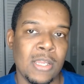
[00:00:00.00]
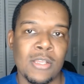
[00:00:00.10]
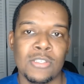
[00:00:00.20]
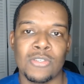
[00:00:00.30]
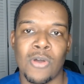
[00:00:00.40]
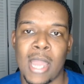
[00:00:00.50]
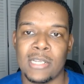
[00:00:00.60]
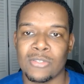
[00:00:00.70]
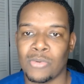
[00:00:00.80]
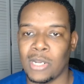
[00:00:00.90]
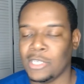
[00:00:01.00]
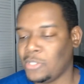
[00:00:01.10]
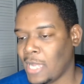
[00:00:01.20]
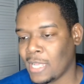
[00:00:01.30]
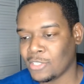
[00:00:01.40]
So I just want to let
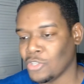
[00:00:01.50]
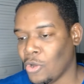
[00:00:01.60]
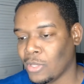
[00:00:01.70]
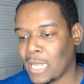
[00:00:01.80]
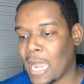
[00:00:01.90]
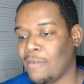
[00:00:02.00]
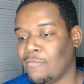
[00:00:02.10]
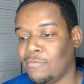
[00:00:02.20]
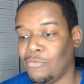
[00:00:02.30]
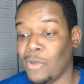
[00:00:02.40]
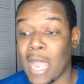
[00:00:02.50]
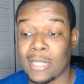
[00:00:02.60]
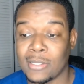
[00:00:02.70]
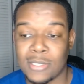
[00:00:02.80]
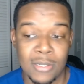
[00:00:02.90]
you guys know that I've
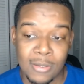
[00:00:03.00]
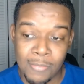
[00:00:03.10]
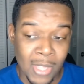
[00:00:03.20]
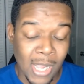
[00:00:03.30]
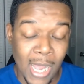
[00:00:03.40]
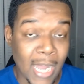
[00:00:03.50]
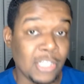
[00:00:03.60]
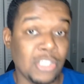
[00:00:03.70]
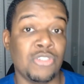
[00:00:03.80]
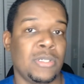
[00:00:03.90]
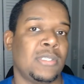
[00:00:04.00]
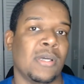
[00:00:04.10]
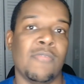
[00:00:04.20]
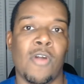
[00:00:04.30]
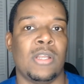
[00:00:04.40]
reacted to hundreds
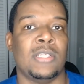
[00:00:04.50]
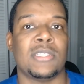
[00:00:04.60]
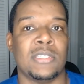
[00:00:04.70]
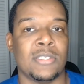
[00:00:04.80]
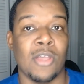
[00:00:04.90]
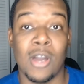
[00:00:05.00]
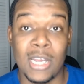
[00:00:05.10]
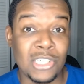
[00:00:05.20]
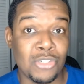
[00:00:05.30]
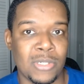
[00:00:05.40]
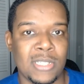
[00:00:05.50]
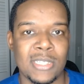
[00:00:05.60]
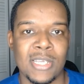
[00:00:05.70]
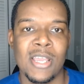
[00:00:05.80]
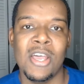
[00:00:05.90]
of artists, all right?
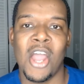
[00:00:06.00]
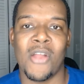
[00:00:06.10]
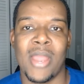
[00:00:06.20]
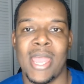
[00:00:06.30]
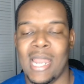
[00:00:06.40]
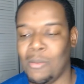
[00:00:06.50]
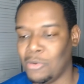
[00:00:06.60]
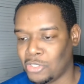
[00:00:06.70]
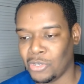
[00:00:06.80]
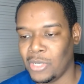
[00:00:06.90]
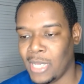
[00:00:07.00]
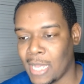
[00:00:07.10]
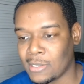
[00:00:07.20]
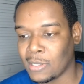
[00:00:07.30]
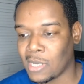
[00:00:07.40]
And I'm going to show you
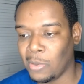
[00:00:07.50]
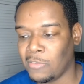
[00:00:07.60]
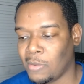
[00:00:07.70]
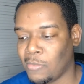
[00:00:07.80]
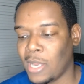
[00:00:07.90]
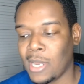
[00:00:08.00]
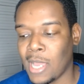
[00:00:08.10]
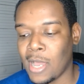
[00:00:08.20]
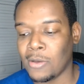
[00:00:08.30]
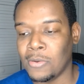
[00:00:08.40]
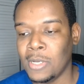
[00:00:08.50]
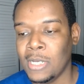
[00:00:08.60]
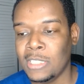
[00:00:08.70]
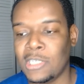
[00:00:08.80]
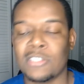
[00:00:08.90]
guys a couple of them right now,
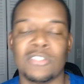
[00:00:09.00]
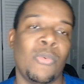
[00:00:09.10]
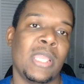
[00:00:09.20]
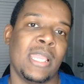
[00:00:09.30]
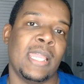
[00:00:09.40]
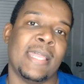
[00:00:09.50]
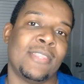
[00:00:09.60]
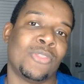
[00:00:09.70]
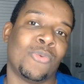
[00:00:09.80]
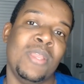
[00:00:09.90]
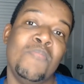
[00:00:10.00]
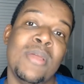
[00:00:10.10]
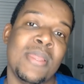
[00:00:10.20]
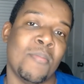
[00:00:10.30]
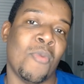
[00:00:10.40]
just so we can get that
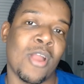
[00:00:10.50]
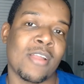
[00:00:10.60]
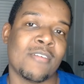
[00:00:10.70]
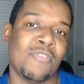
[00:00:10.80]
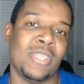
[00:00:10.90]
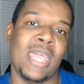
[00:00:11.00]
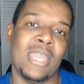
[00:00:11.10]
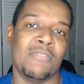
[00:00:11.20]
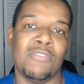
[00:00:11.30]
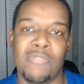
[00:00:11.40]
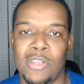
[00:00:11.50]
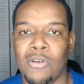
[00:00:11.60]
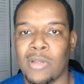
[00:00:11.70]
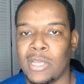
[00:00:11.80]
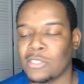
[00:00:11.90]
3-minute mark for the end of the video,
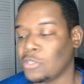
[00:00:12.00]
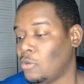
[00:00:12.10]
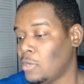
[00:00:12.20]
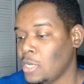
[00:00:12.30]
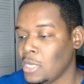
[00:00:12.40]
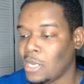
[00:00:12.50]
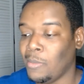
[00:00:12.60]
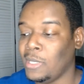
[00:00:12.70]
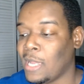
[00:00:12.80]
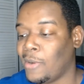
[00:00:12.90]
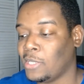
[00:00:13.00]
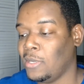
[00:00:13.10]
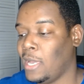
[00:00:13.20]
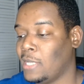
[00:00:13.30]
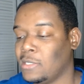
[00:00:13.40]
okay? So let me direct
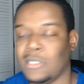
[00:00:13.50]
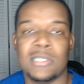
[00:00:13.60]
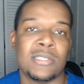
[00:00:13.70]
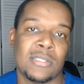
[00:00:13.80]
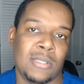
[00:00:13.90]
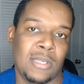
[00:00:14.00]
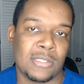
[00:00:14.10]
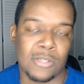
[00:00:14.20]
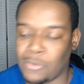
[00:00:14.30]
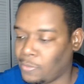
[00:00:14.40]
you guys to this. Let's go.